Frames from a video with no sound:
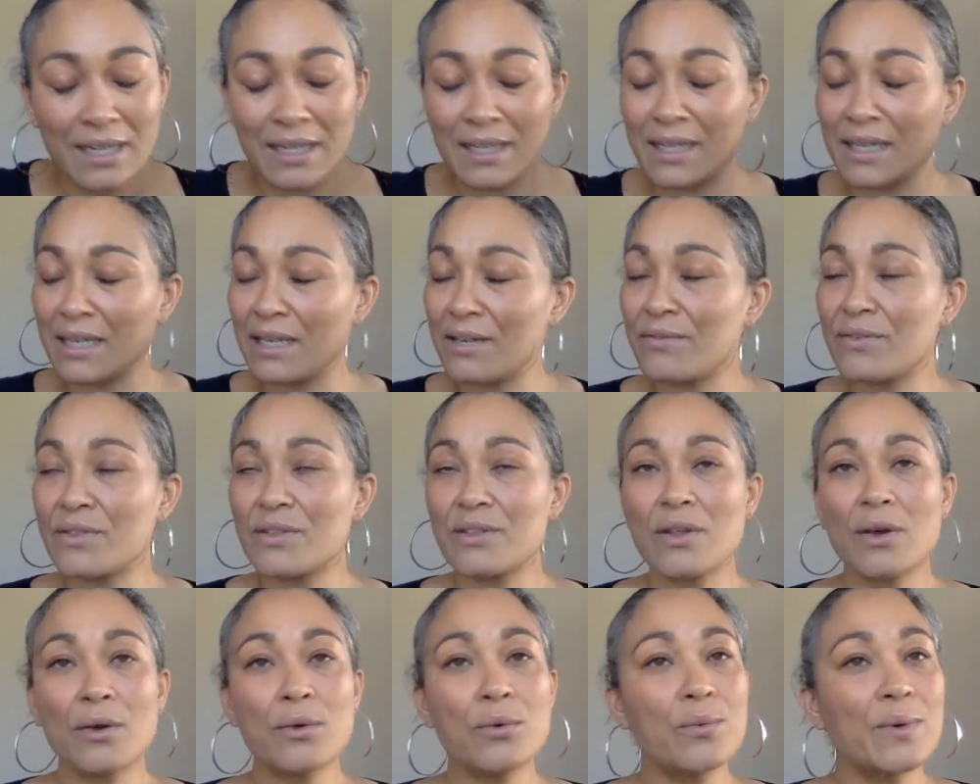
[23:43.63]
even
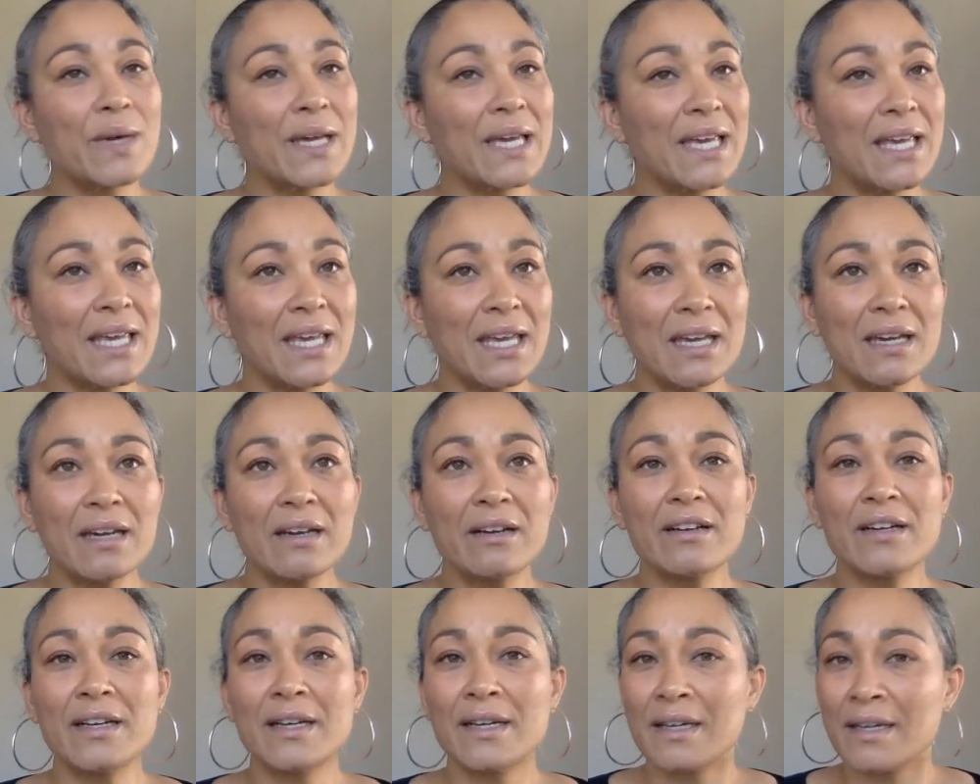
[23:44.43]
though we're
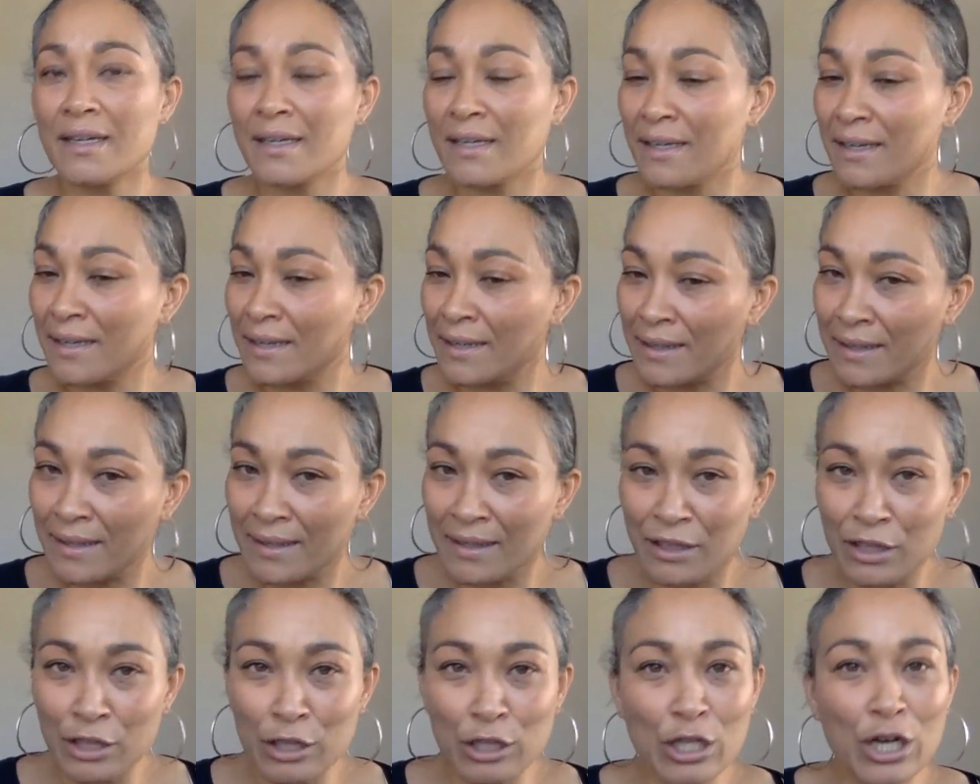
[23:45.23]
here
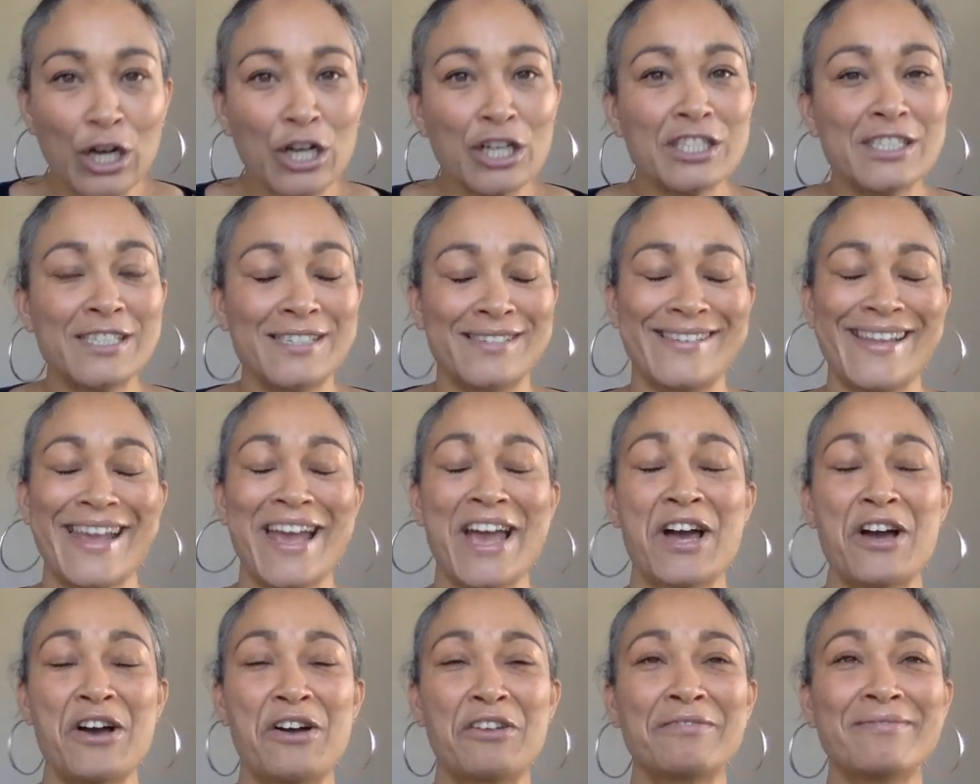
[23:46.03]
locked
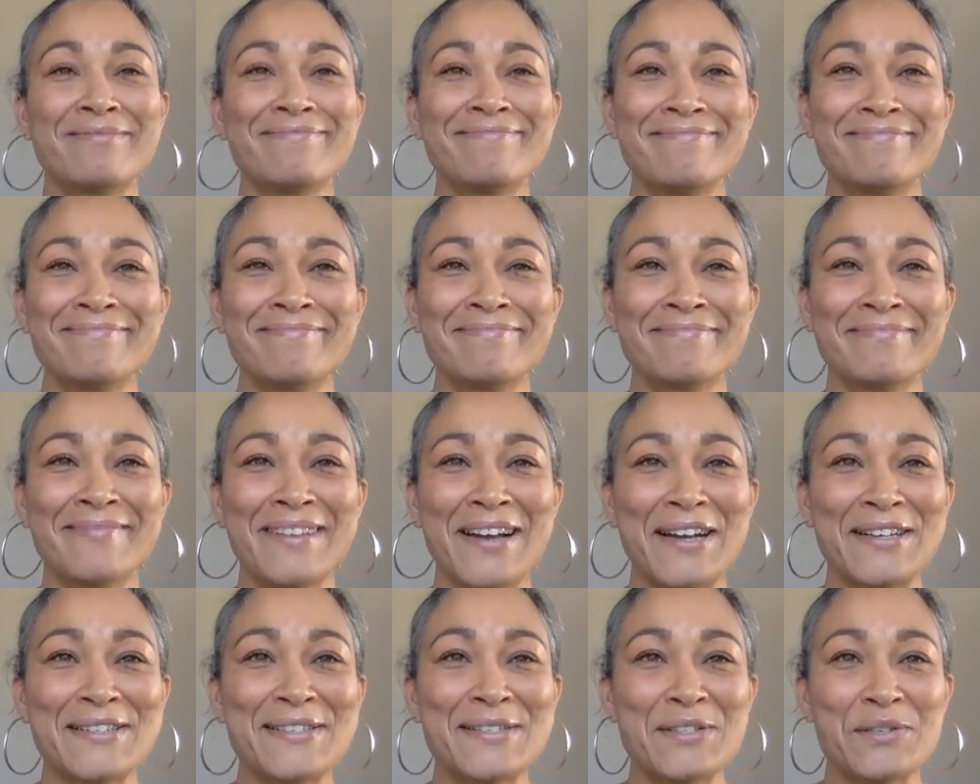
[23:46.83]
down,
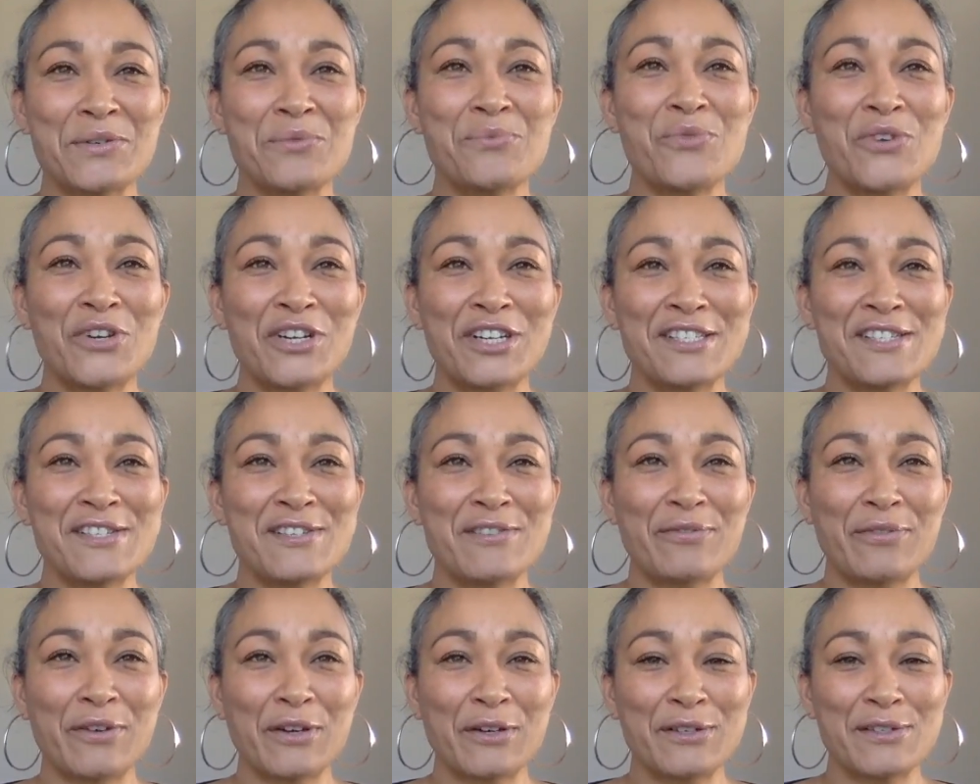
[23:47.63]
I still want us to
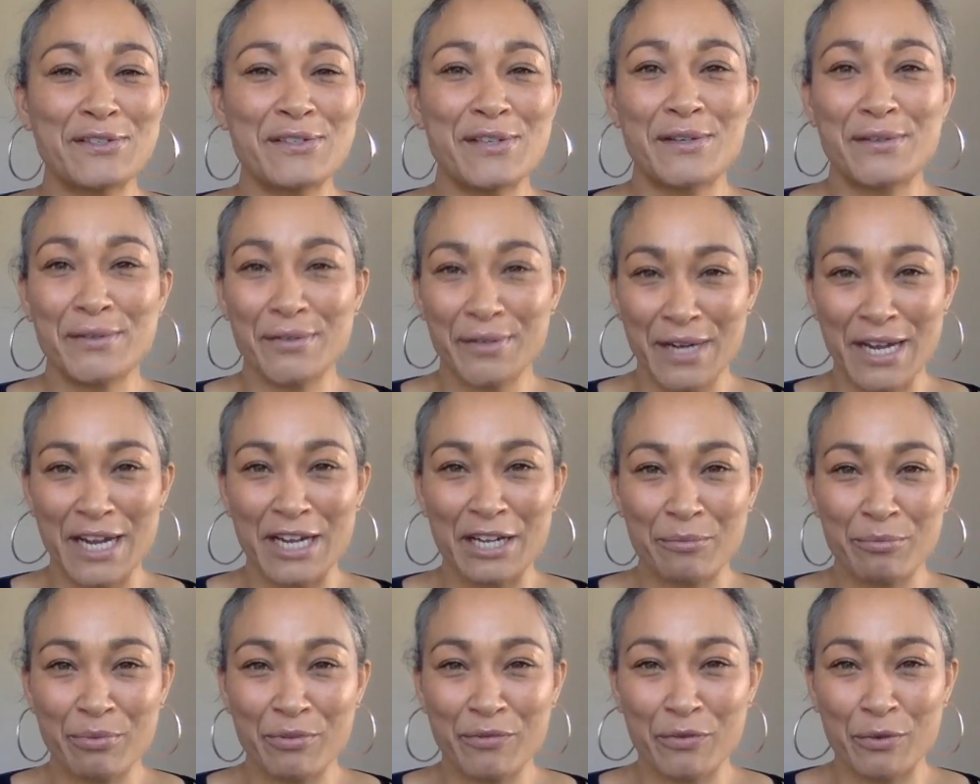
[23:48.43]
focus on
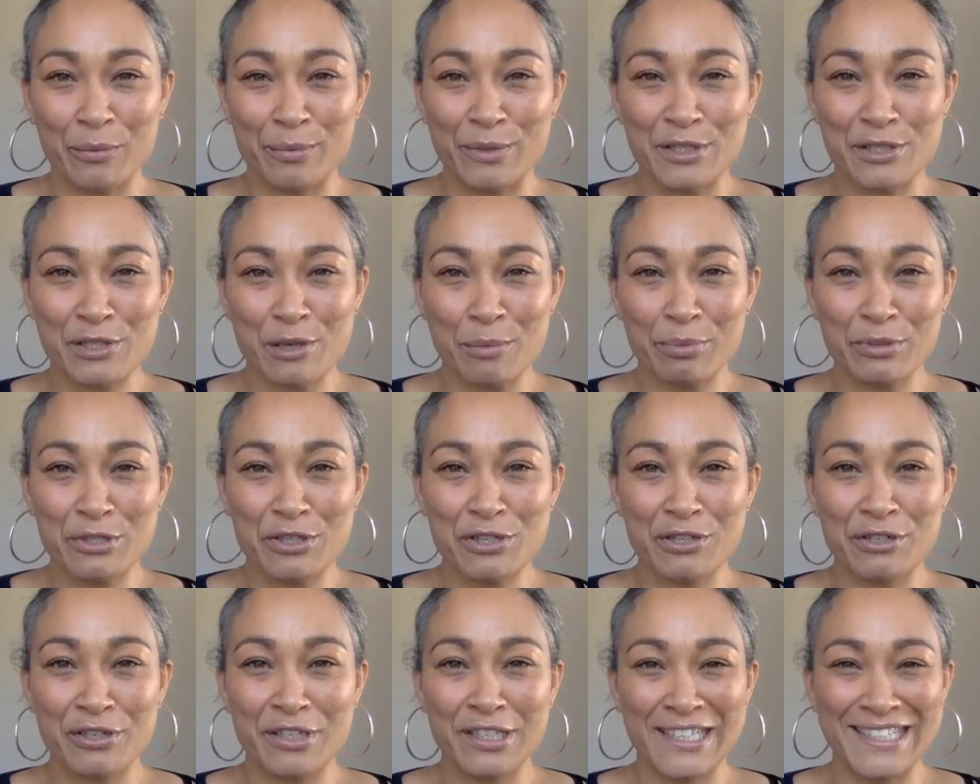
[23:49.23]
creating performance
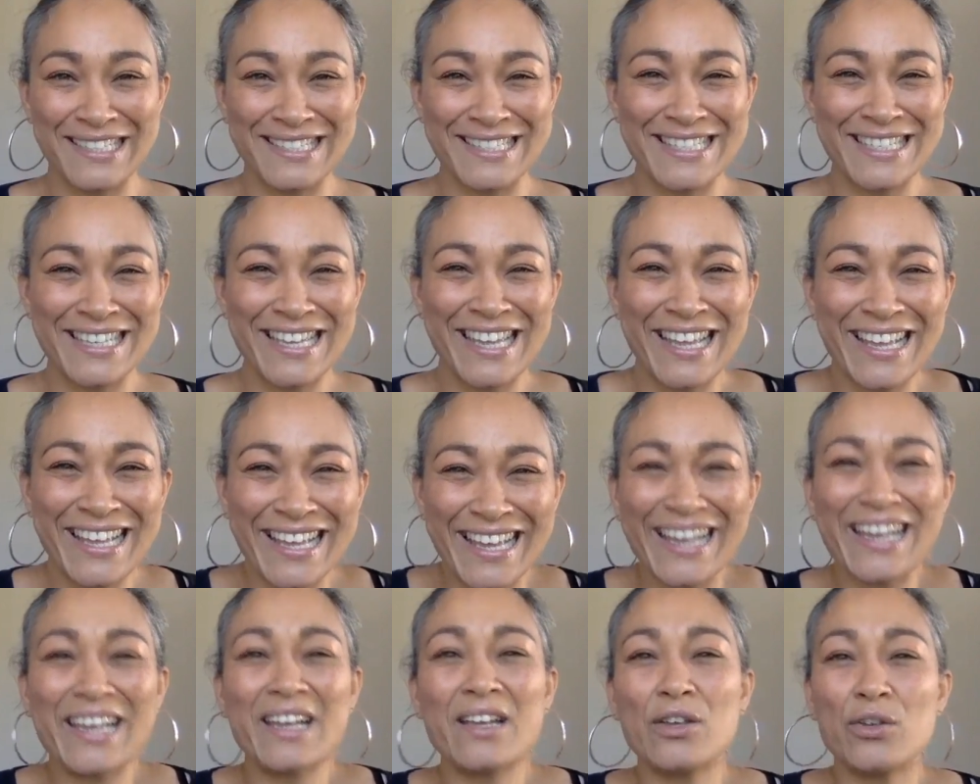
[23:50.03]
opportunities.
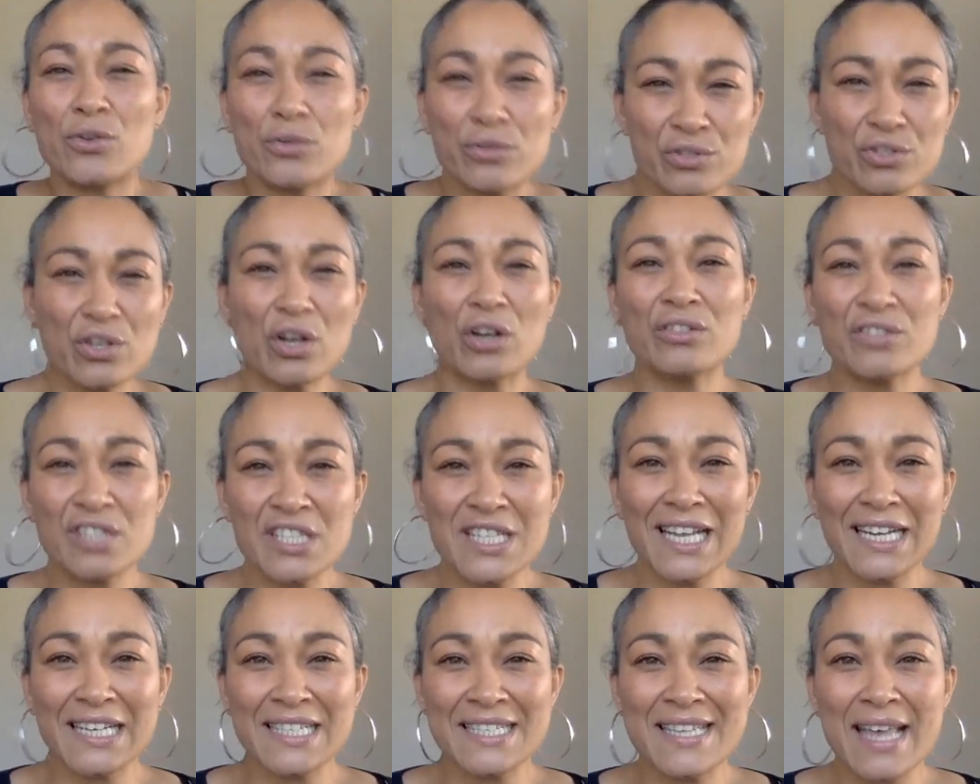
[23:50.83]
Get your song
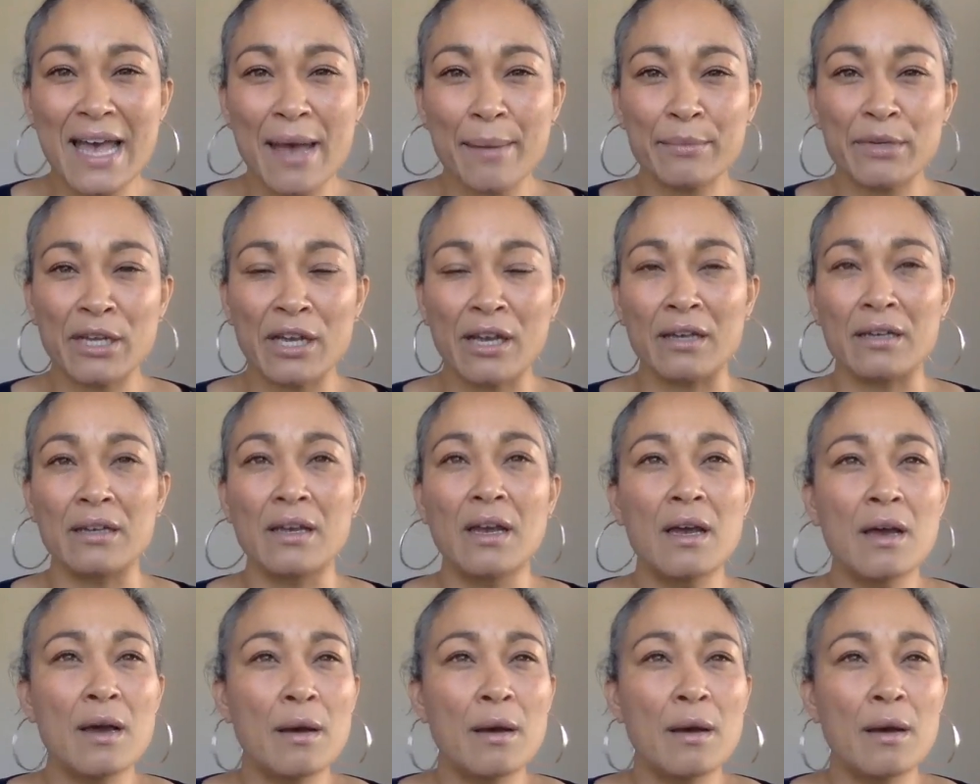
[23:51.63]
studies happening.